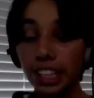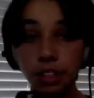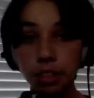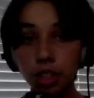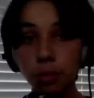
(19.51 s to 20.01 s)

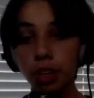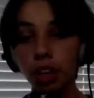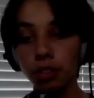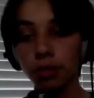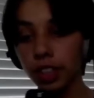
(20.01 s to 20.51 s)
this YouTuber
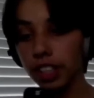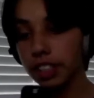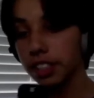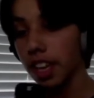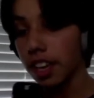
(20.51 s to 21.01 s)
called
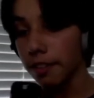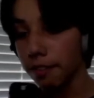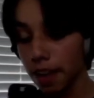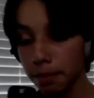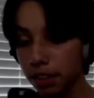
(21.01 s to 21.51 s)
Fearless
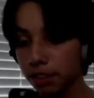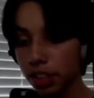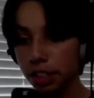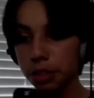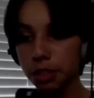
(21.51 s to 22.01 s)

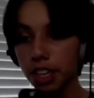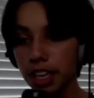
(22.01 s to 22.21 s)
Stan.